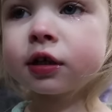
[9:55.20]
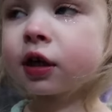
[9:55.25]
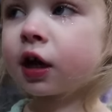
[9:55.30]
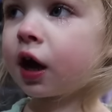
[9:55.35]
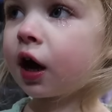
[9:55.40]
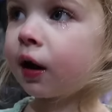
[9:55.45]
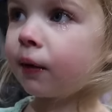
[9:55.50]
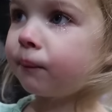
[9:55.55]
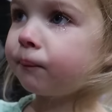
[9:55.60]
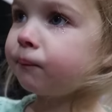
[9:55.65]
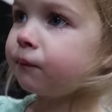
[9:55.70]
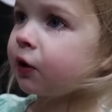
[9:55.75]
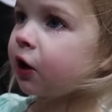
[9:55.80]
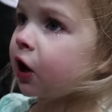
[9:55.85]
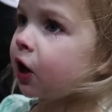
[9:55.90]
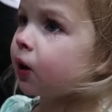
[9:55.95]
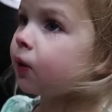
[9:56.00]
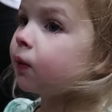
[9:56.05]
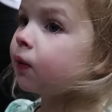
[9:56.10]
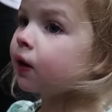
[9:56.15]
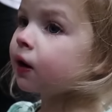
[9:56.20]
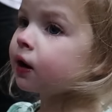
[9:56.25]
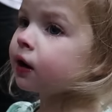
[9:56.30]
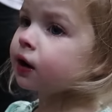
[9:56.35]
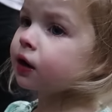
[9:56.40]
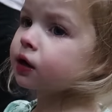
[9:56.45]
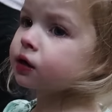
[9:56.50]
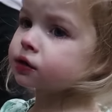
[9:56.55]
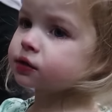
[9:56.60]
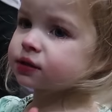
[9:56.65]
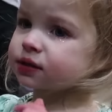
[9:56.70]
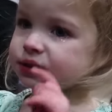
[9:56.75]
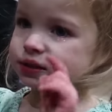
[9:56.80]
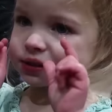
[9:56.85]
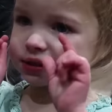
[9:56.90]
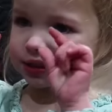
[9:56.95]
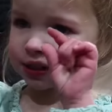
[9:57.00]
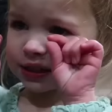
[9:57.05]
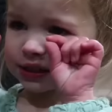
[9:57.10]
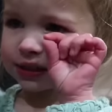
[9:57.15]
Yeah, but I want it
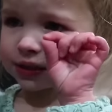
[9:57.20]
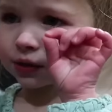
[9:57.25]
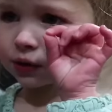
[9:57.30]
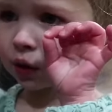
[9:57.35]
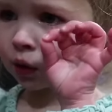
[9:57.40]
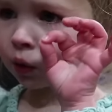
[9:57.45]
this